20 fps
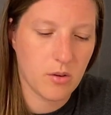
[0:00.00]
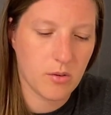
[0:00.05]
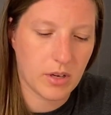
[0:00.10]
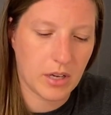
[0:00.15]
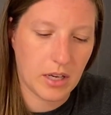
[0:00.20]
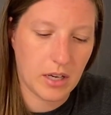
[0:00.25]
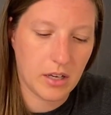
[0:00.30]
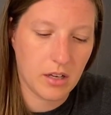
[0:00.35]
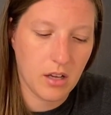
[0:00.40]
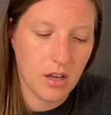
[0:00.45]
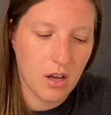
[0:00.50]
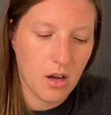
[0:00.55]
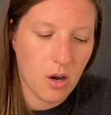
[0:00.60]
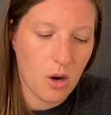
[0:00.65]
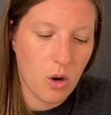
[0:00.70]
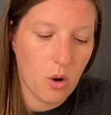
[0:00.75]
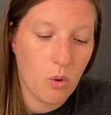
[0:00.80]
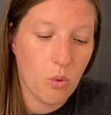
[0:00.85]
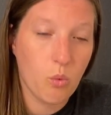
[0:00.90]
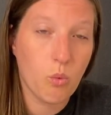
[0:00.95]
Okay.
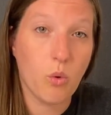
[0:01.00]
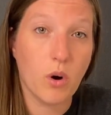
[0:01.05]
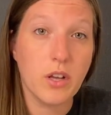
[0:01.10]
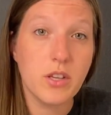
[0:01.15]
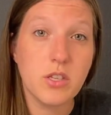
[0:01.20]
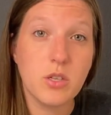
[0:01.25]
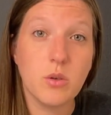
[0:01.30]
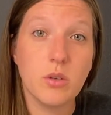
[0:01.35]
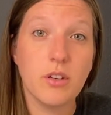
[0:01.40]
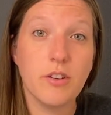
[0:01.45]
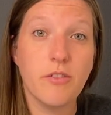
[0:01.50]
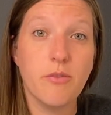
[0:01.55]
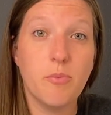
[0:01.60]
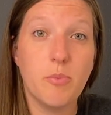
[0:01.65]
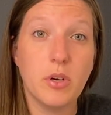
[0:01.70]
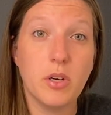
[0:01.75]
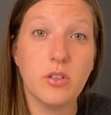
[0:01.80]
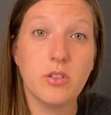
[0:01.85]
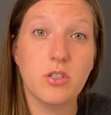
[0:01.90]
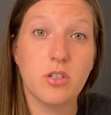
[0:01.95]
Once you have
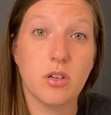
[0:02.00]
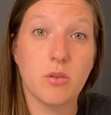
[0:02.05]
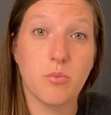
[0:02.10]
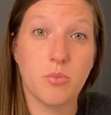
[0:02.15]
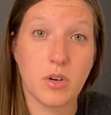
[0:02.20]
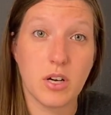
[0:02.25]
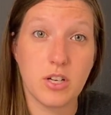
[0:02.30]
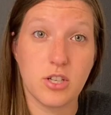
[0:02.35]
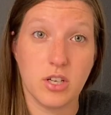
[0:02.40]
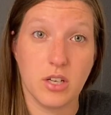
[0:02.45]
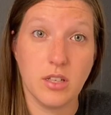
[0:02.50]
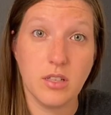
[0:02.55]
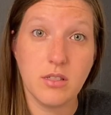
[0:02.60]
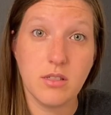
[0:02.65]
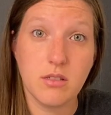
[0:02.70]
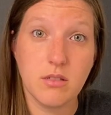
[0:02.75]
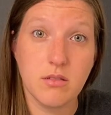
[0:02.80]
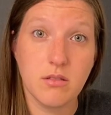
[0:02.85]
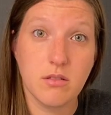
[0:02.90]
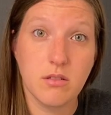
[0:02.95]
built your
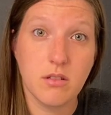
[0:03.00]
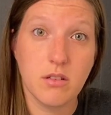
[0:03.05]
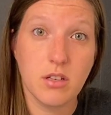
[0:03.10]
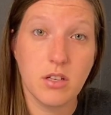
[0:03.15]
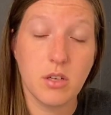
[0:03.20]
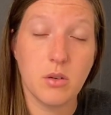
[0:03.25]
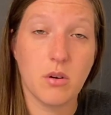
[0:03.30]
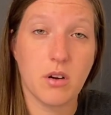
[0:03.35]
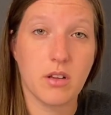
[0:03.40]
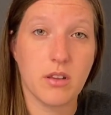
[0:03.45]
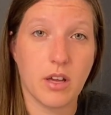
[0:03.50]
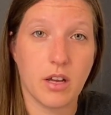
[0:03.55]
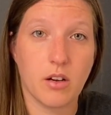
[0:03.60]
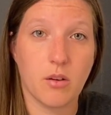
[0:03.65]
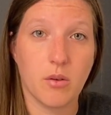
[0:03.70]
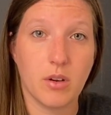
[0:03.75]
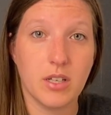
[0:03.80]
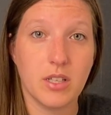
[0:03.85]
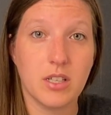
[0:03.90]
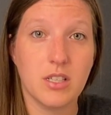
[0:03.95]
bridges, you are
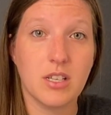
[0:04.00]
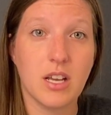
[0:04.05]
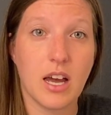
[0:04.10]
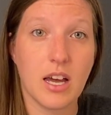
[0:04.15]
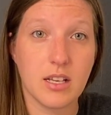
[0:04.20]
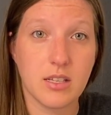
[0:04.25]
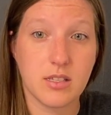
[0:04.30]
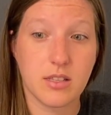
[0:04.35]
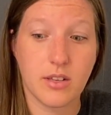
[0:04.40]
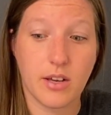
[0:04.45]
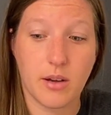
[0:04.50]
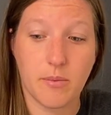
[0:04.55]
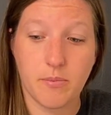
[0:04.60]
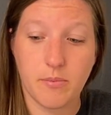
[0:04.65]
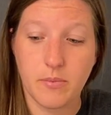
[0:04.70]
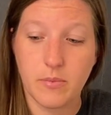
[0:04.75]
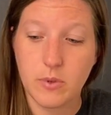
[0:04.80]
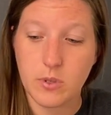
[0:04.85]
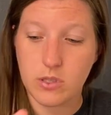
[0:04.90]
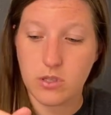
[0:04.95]
then going to test them.
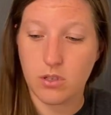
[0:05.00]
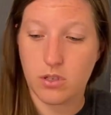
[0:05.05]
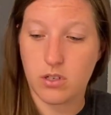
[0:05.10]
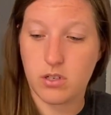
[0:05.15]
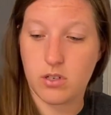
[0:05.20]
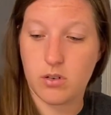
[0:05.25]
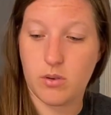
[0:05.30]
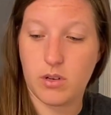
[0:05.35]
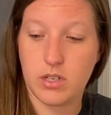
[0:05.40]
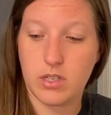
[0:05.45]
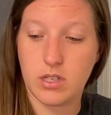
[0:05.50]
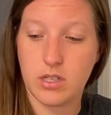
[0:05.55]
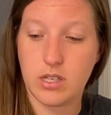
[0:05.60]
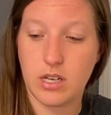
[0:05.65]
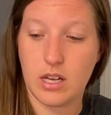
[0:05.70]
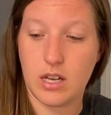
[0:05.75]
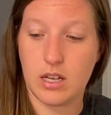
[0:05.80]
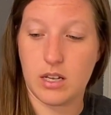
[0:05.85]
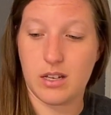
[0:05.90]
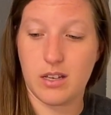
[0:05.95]
So you're going to
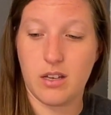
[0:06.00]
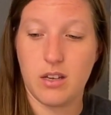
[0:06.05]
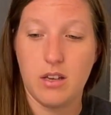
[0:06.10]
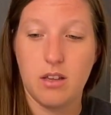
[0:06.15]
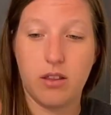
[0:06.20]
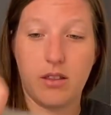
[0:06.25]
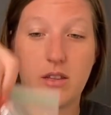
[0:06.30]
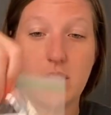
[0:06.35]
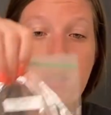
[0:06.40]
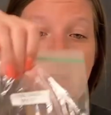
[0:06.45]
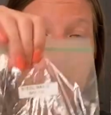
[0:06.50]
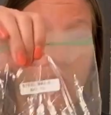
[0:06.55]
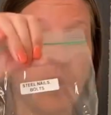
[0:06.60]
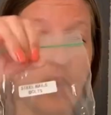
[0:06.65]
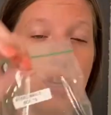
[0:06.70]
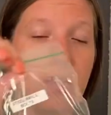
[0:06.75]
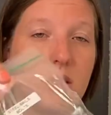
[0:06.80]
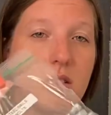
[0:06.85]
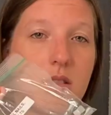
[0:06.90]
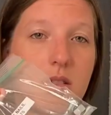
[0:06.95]
take these
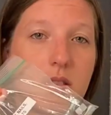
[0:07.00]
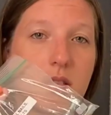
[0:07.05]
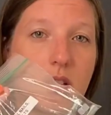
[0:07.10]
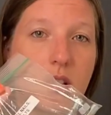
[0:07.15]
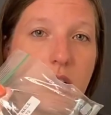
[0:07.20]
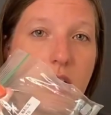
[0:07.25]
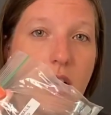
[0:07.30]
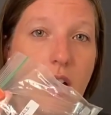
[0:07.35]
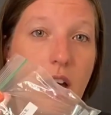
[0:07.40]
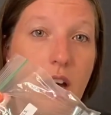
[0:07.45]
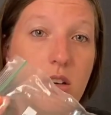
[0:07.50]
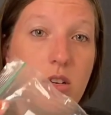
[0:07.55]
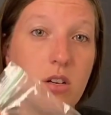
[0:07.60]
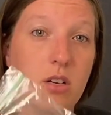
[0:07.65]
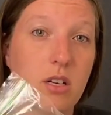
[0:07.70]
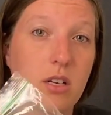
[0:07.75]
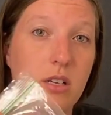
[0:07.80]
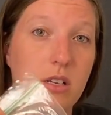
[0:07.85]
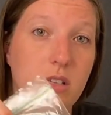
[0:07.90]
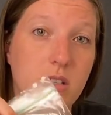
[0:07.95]
weights and
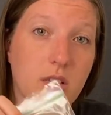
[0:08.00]
you're going to